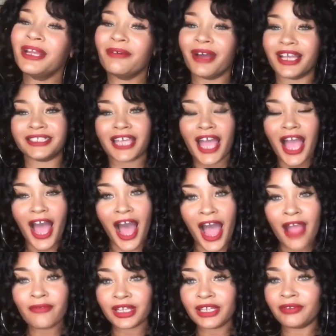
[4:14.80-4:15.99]
anyways,
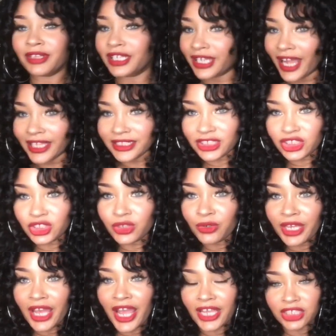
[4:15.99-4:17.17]
I really, really like this
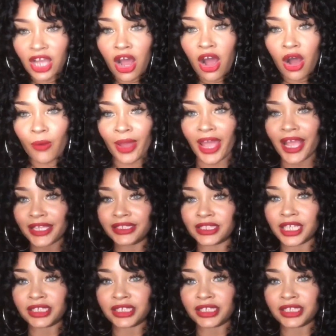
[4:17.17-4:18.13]
unit. As always,